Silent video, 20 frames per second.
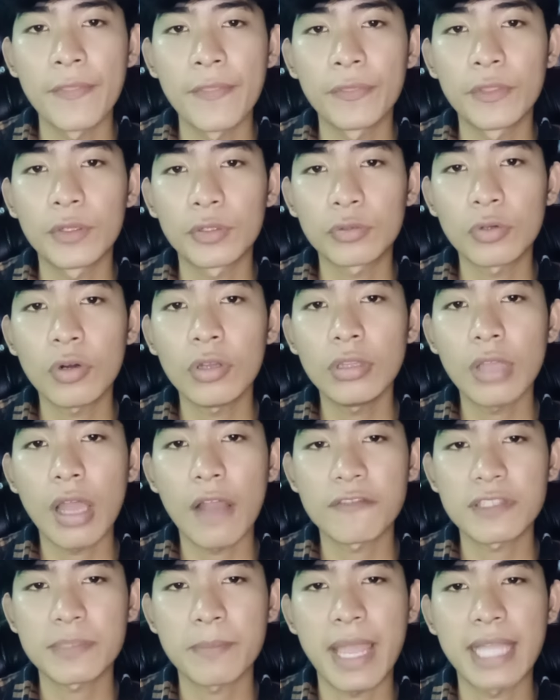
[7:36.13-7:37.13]
The role
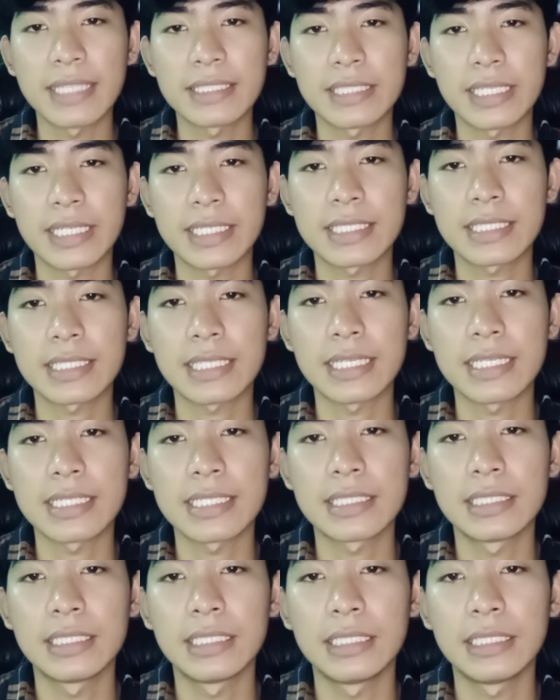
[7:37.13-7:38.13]
of semantics
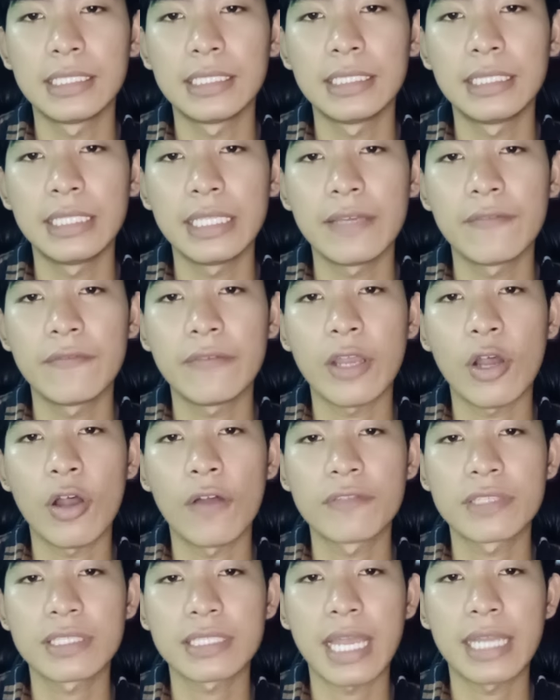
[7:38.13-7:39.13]
is the leap
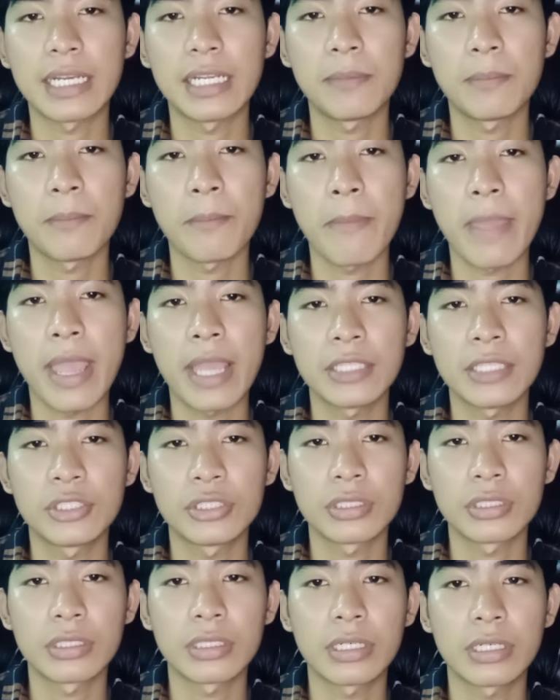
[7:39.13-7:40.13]
of student
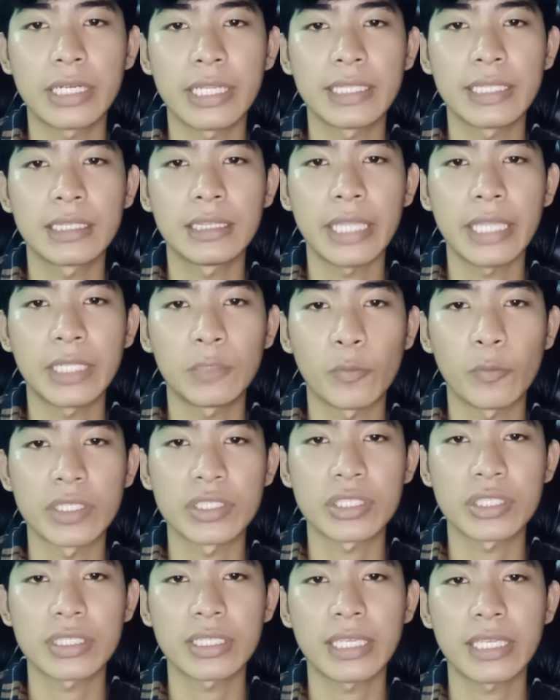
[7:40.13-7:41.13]
major in
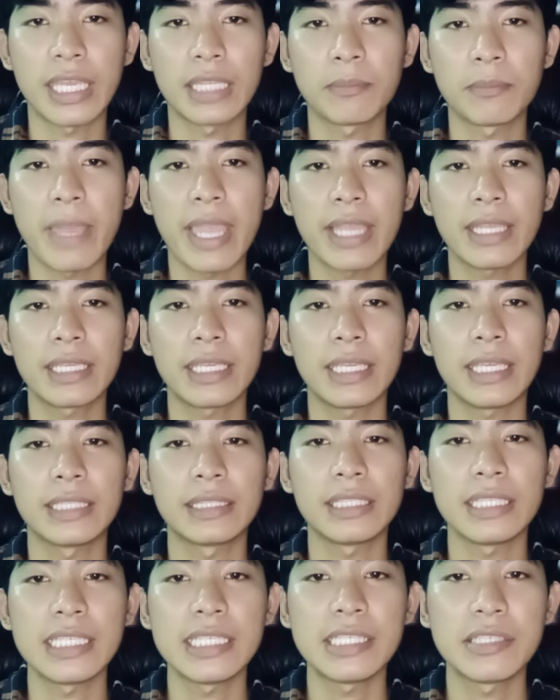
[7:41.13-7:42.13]
language can make
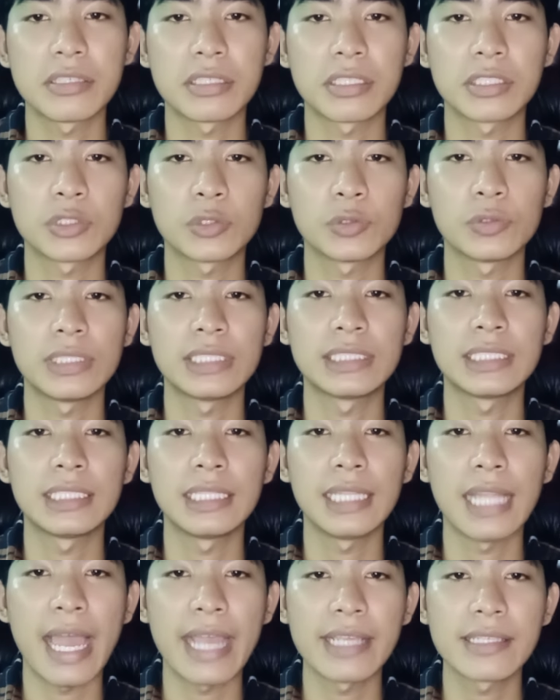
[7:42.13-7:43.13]
it easier to
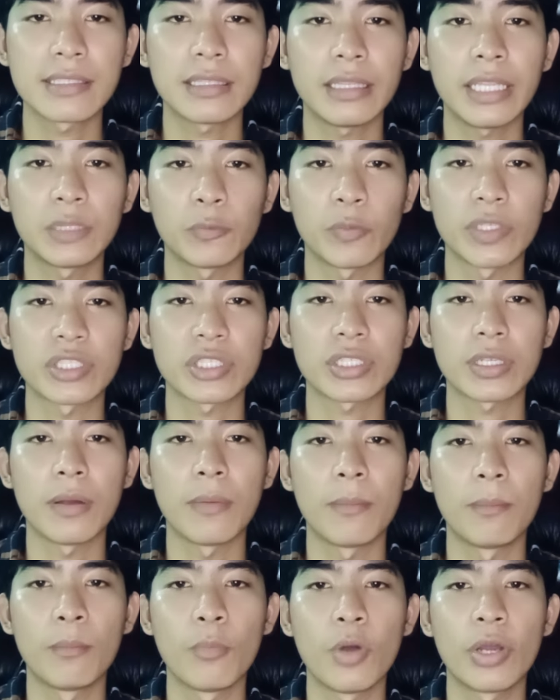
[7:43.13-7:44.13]
analyze language,
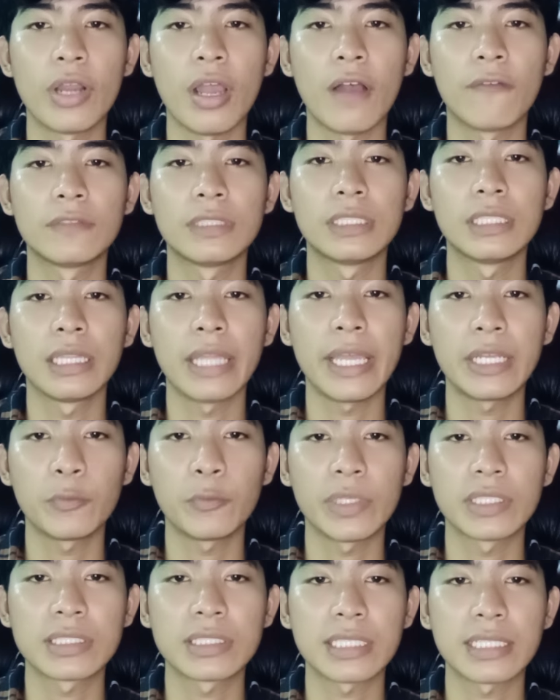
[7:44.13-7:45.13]
both of the
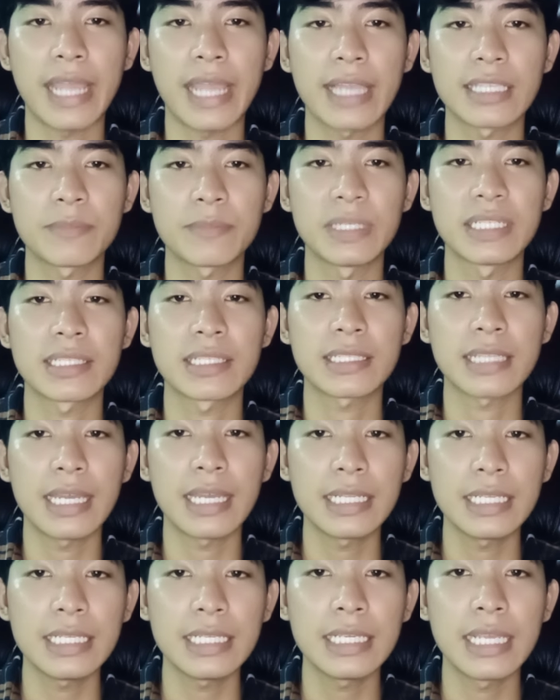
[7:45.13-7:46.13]
language that has been
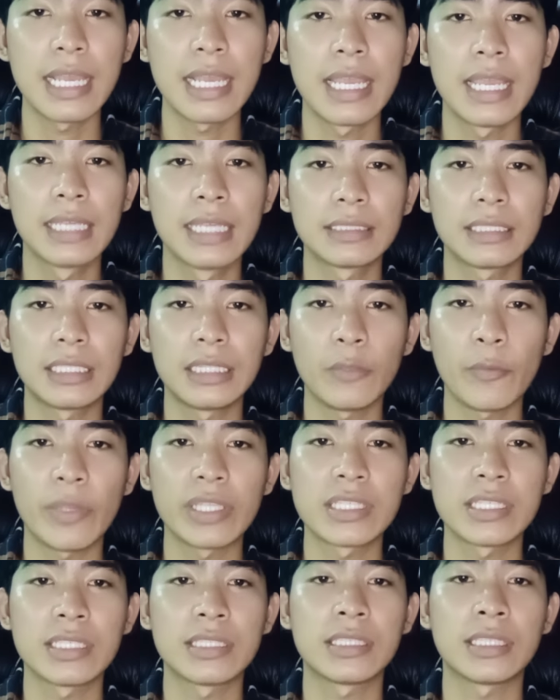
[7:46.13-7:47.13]
studied, the
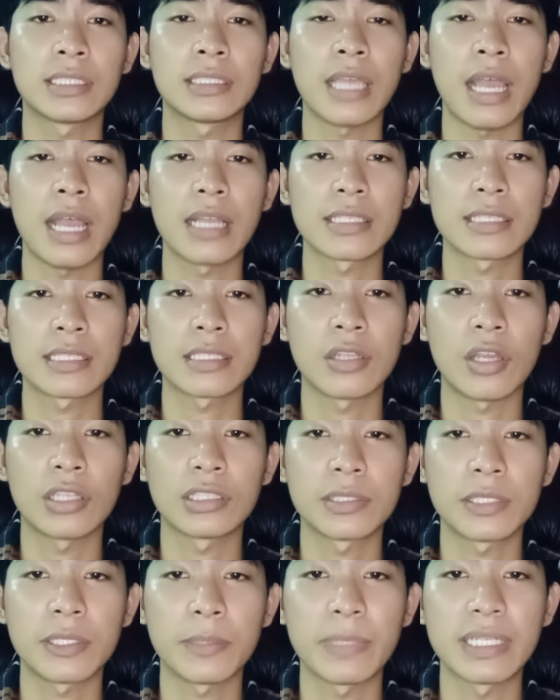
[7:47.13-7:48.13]
language that has
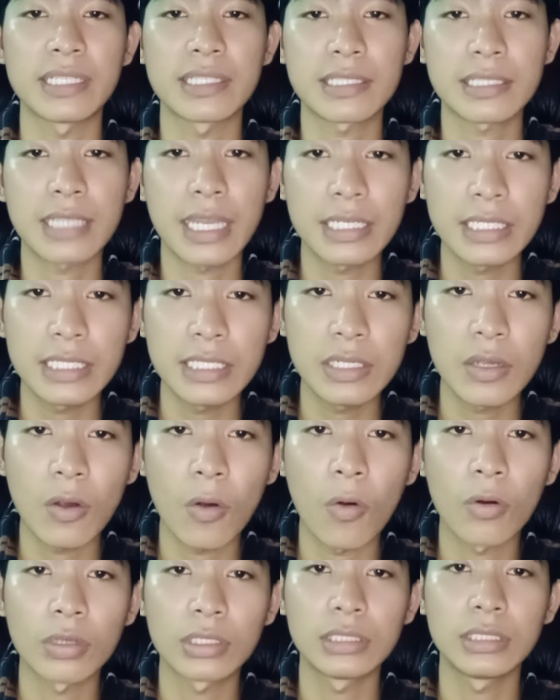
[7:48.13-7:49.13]
not been
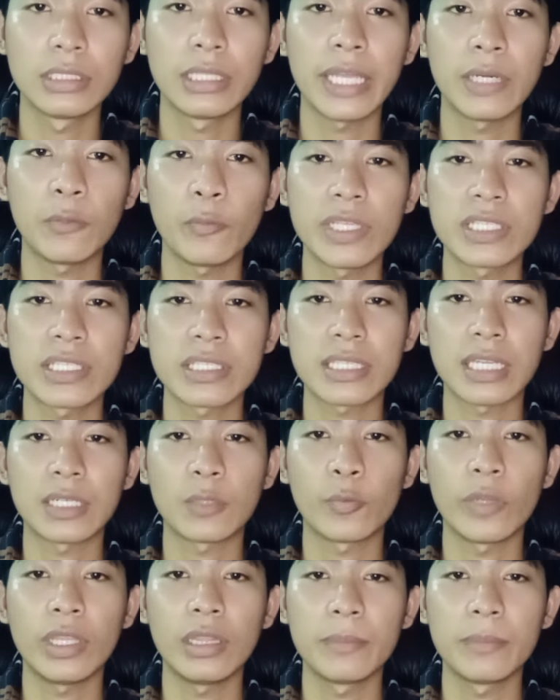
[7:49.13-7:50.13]
studied, or the language
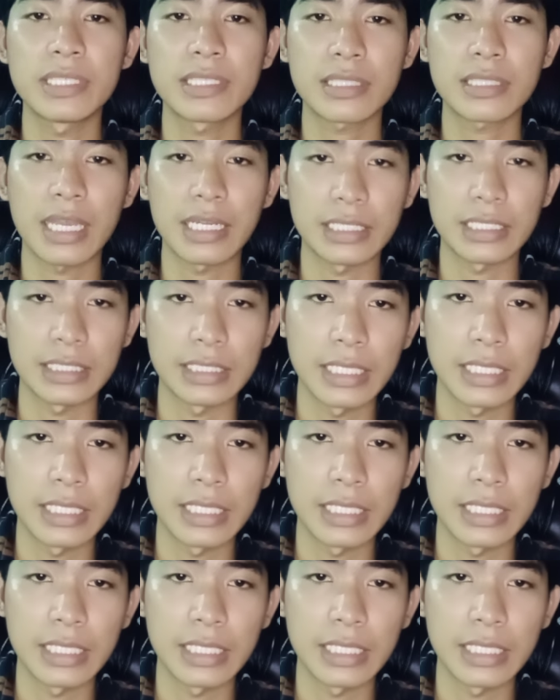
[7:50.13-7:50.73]
that will be studied.